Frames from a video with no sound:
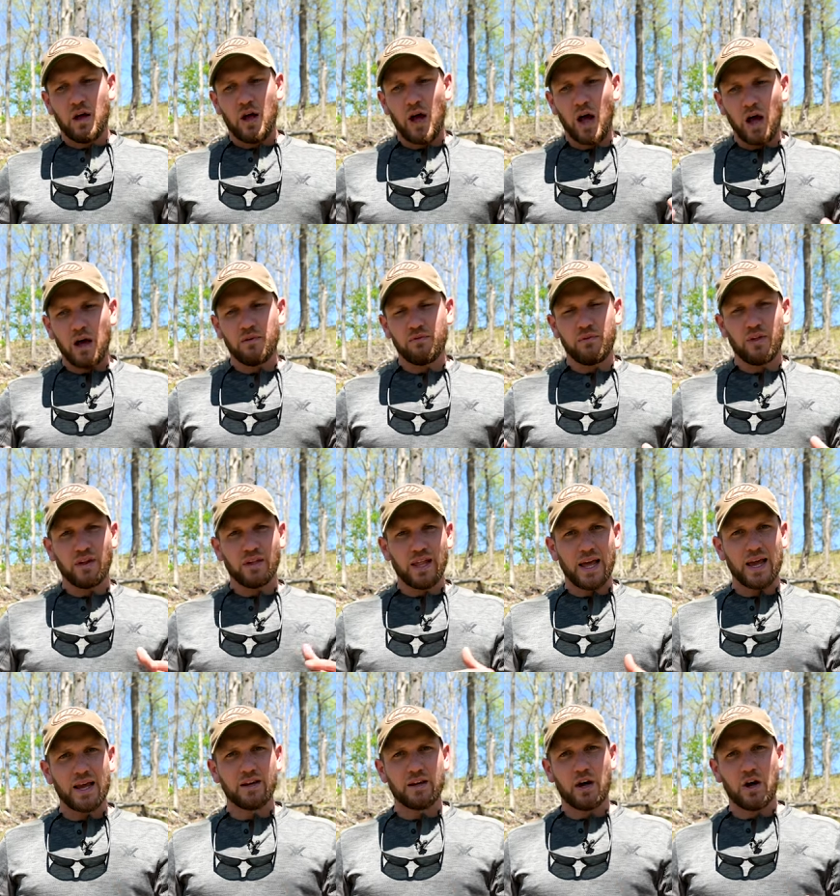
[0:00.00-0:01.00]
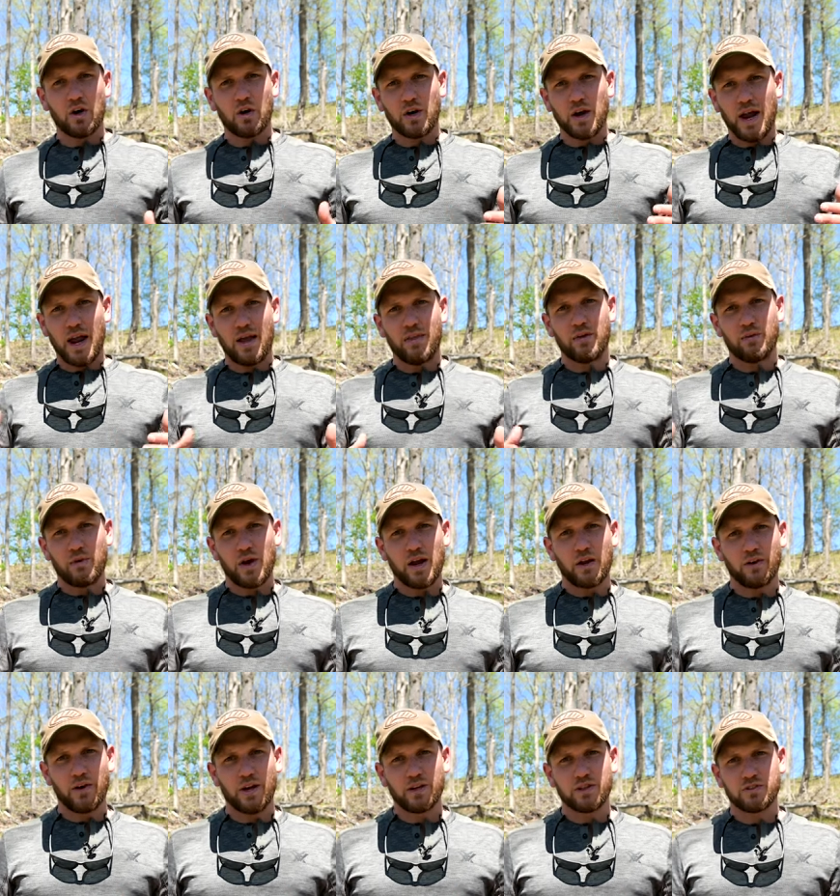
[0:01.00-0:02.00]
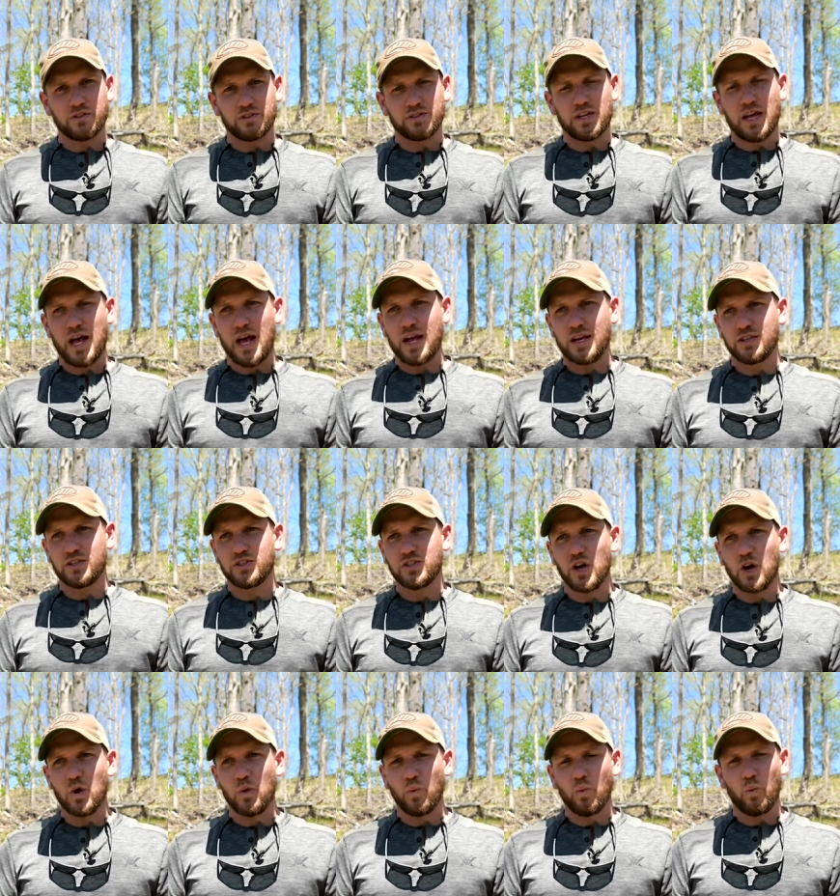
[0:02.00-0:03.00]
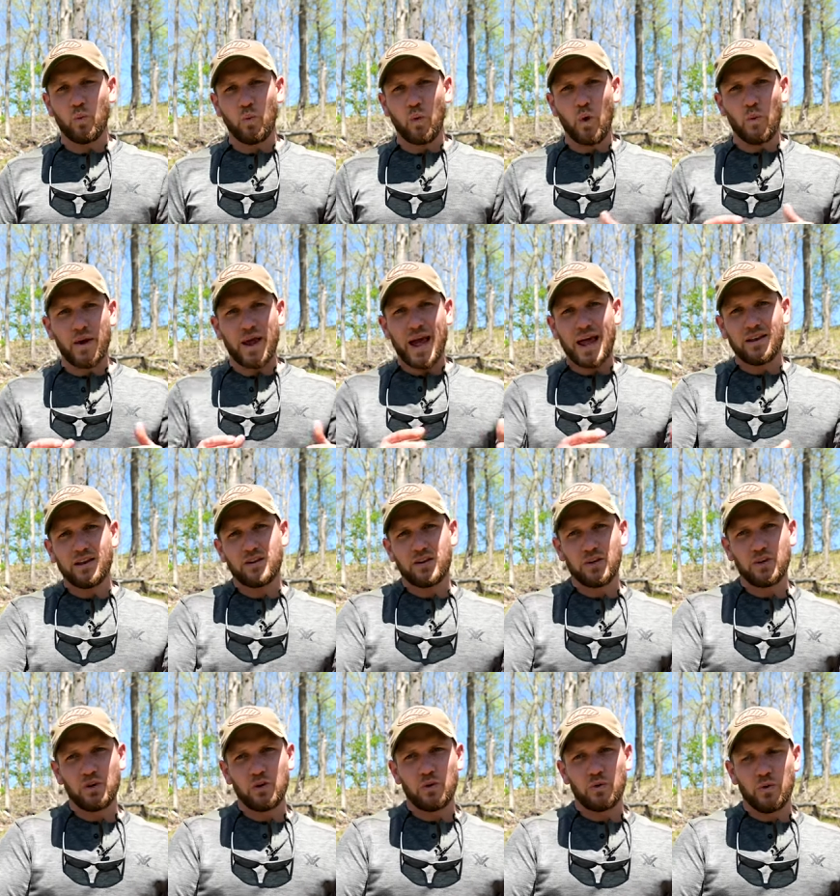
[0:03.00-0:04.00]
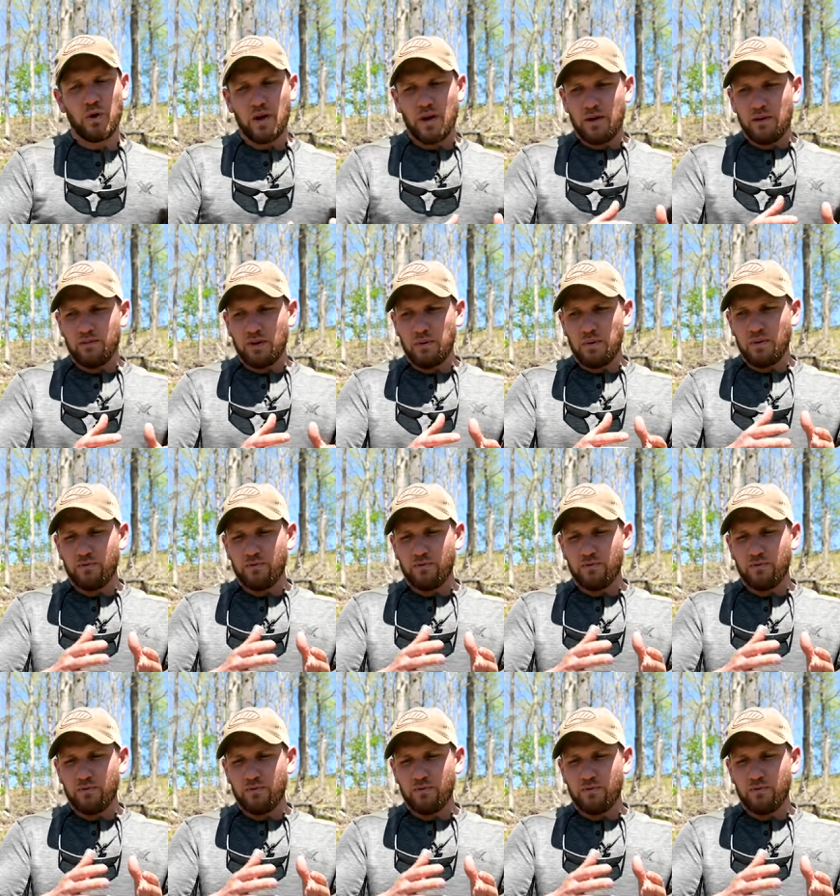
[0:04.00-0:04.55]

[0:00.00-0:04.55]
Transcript: of the landowner and the recreational side. So what we had to do from